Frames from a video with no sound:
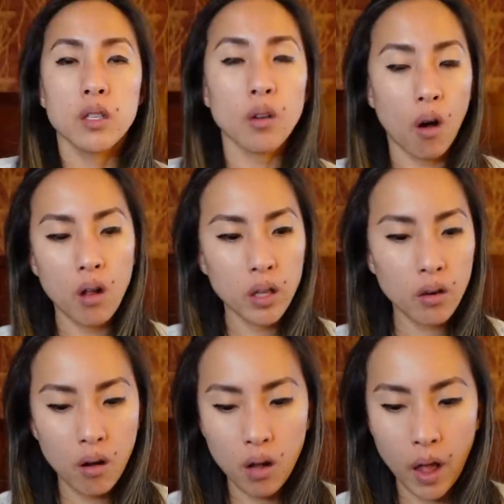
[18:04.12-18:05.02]
So all in
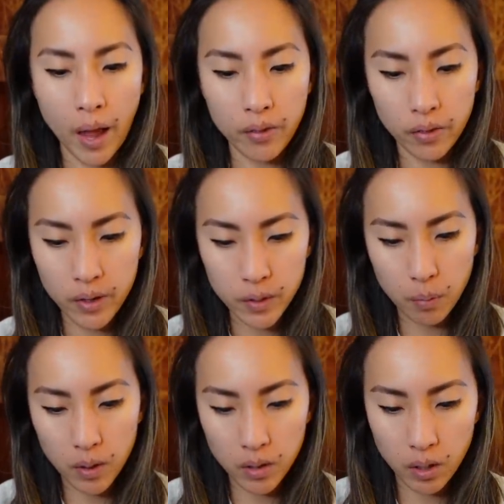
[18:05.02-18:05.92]
all, at this
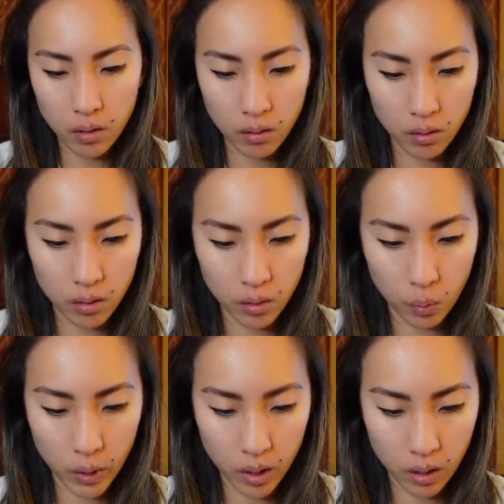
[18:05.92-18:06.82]
particular
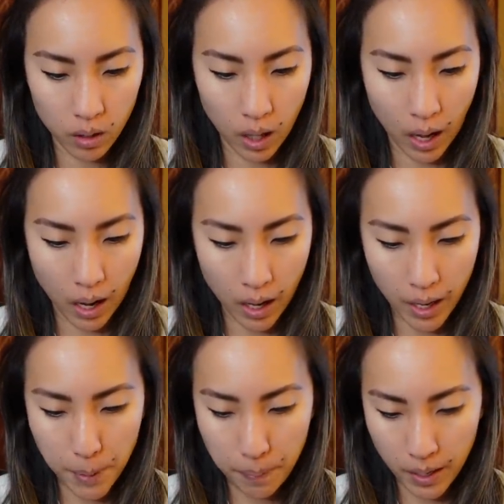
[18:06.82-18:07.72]
Goodwill,
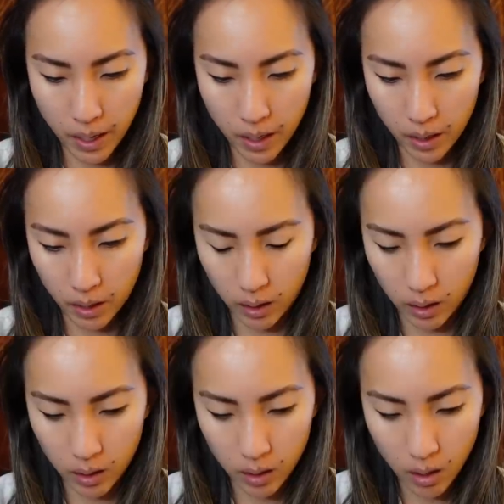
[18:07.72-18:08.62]
I
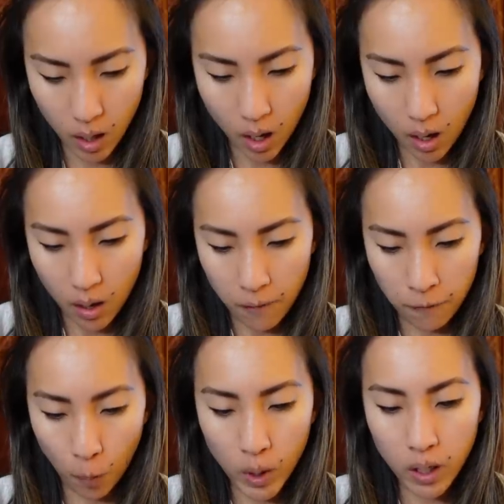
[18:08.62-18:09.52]
paid
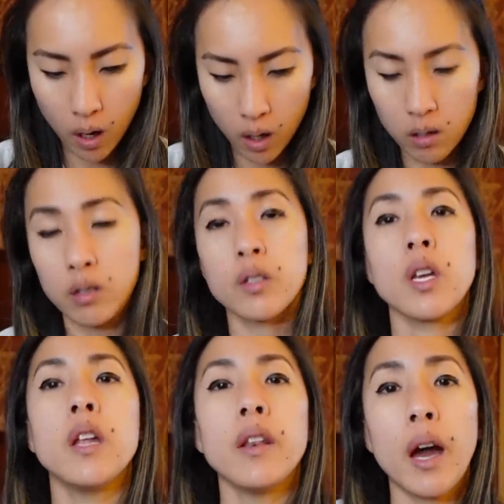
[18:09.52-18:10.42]
$40.09.
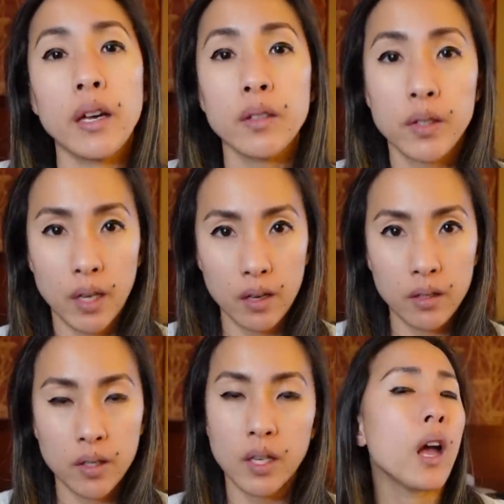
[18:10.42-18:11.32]
And
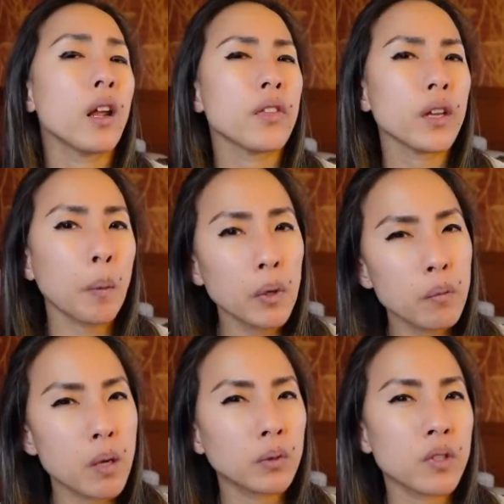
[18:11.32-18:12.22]
I think I'm gonna
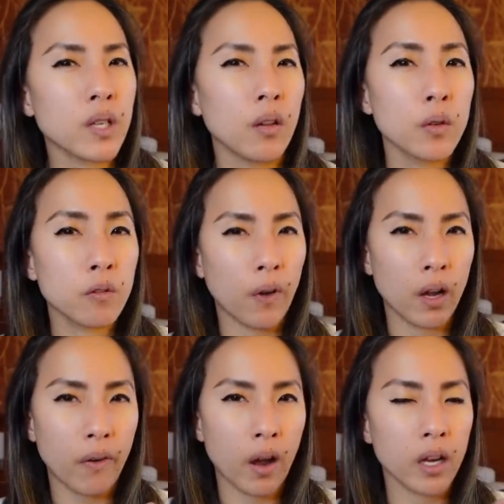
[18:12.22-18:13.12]
be able to sell those
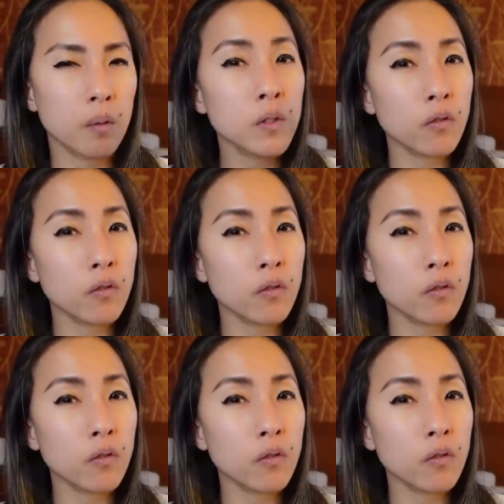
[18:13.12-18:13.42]
5 items